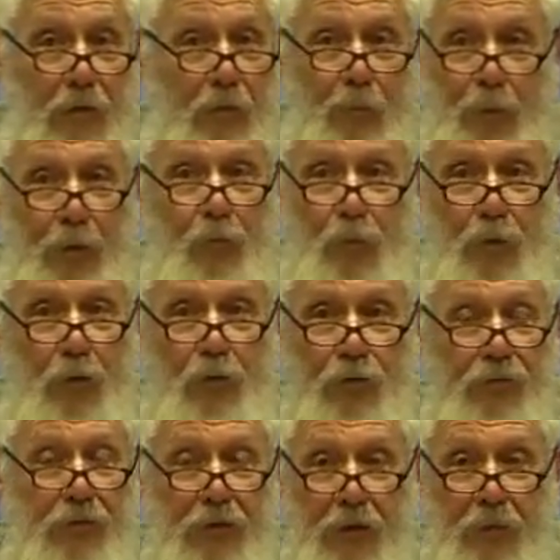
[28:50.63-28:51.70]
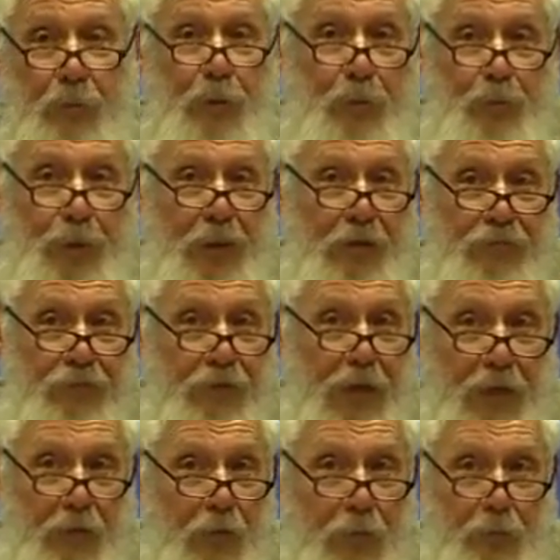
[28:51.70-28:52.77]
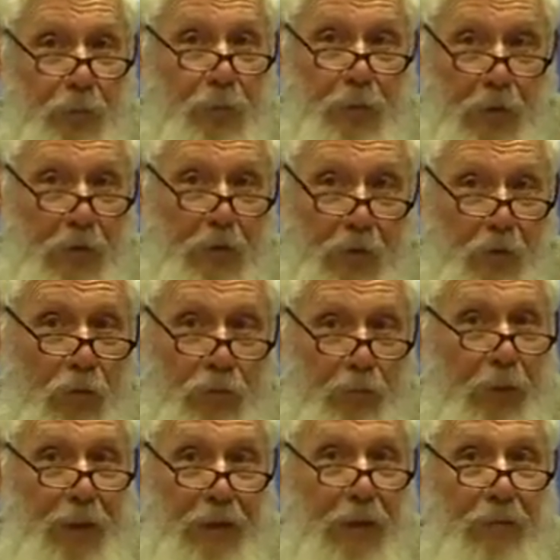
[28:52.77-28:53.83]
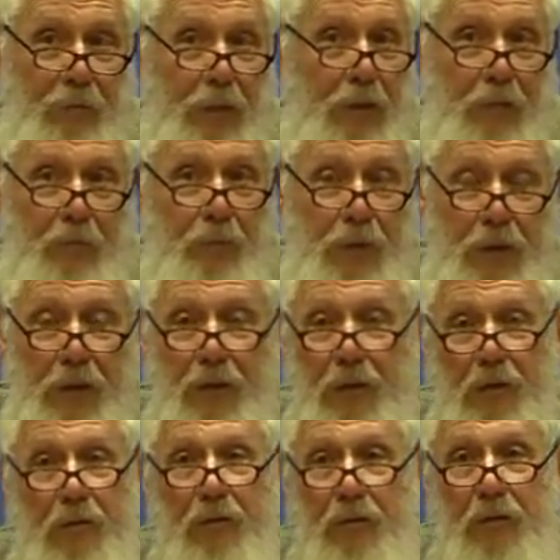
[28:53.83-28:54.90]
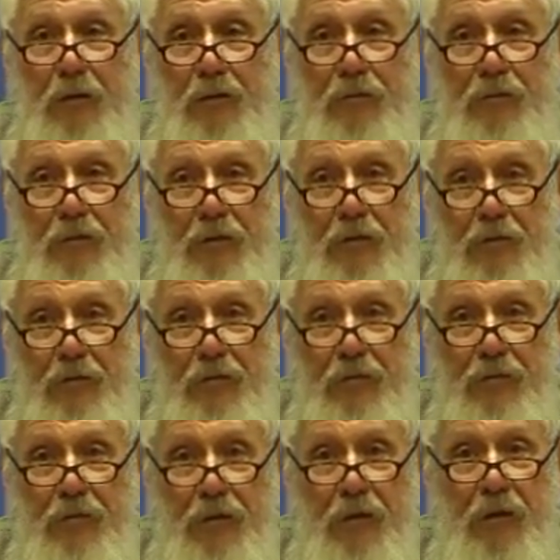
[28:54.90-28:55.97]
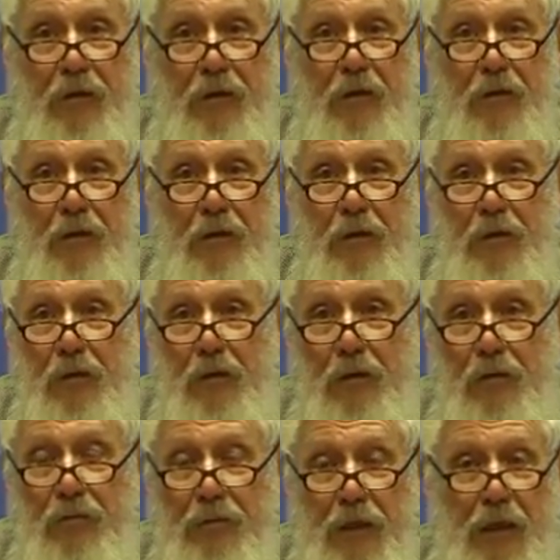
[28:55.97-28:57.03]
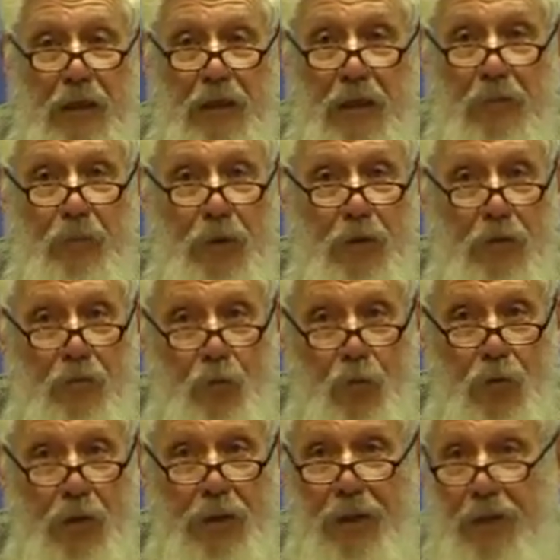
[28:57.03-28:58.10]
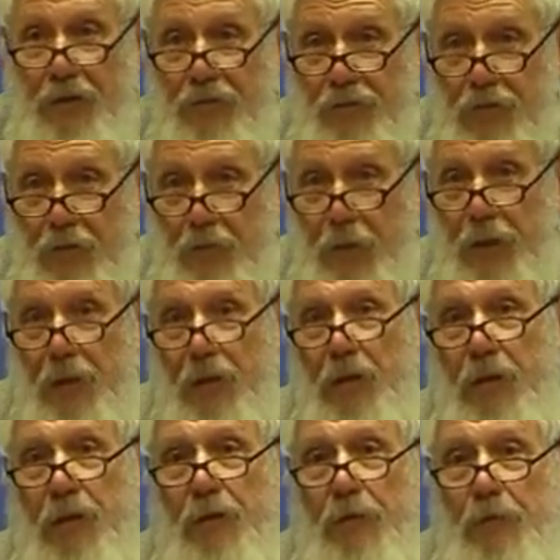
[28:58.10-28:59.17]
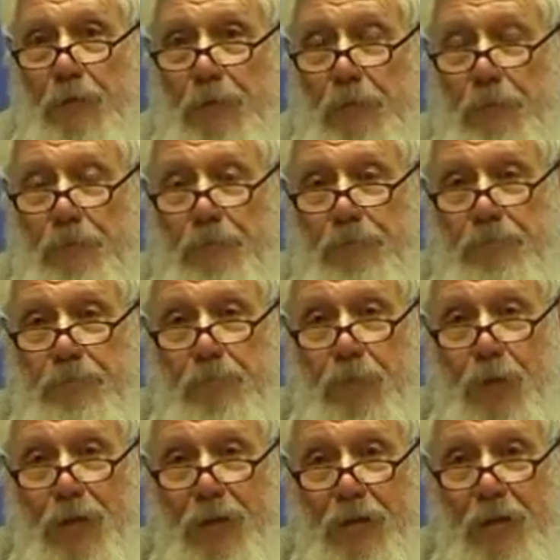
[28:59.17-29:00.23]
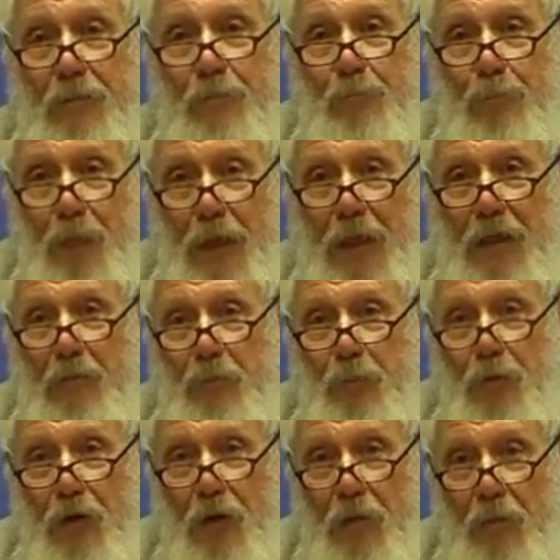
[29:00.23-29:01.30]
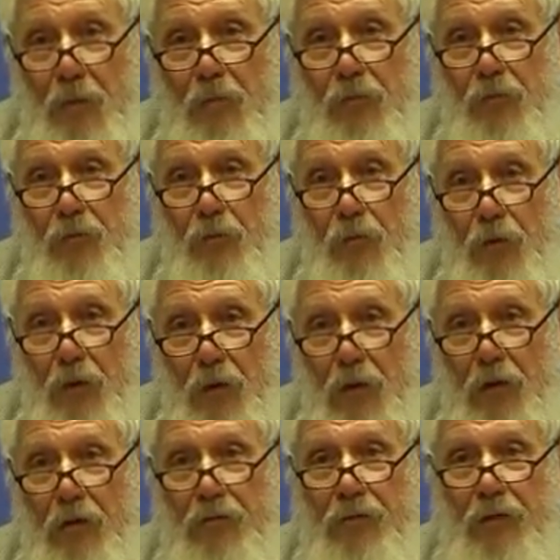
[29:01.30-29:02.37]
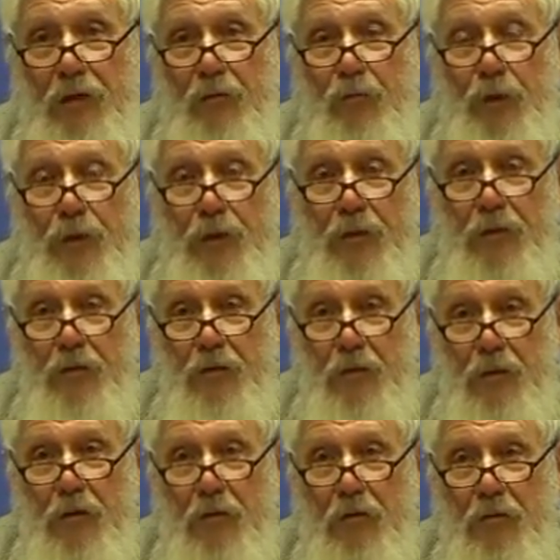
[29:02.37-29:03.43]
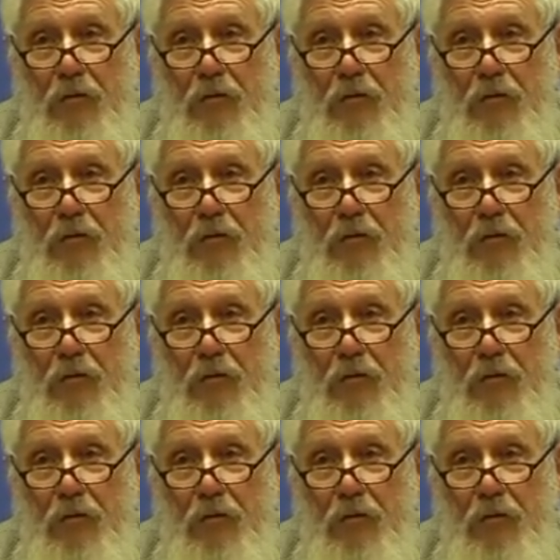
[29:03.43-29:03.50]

But we're also not prepared for our own men being killed. Yes, this is in the Second Lebanon War last summer. One of the main problems was that we did not